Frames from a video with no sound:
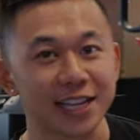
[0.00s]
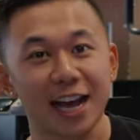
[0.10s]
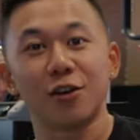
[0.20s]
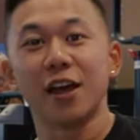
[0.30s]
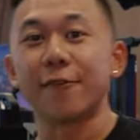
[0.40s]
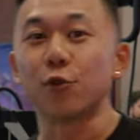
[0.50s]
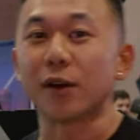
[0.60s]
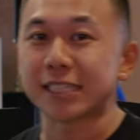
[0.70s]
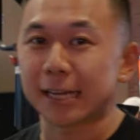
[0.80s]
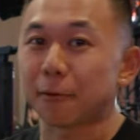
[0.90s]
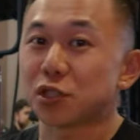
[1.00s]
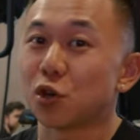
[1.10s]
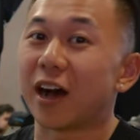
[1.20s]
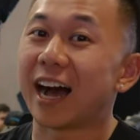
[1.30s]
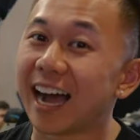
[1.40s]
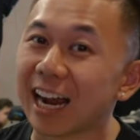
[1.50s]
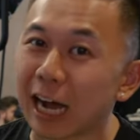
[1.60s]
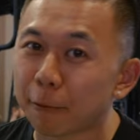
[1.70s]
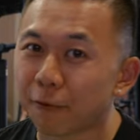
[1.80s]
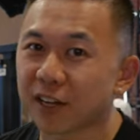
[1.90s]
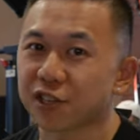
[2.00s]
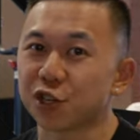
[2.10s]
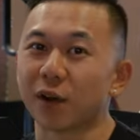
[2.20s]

Now, if you want to step up to a higher output fixture,